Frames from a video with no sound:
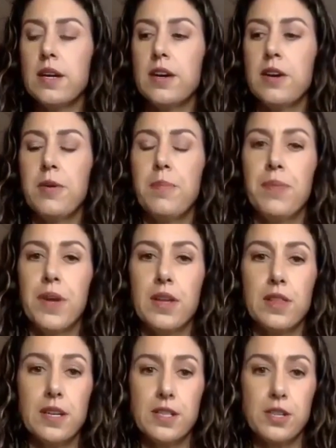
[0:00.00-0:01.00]
I
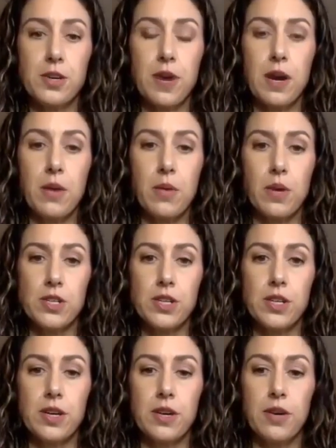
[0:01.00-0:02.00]
think it's a great
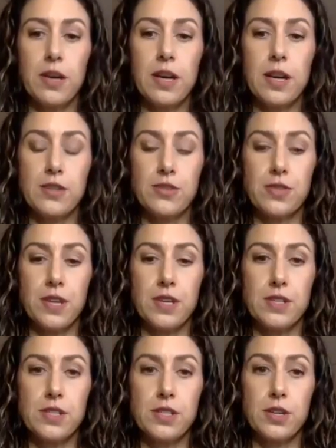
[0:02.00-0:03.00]
worksheet, a great
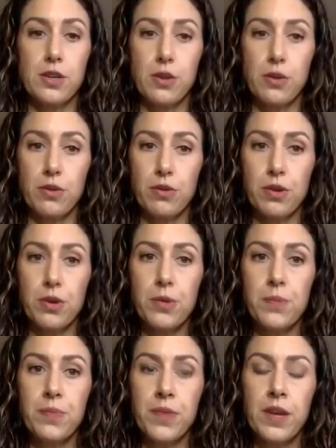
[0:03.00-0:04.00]
exercise to go through.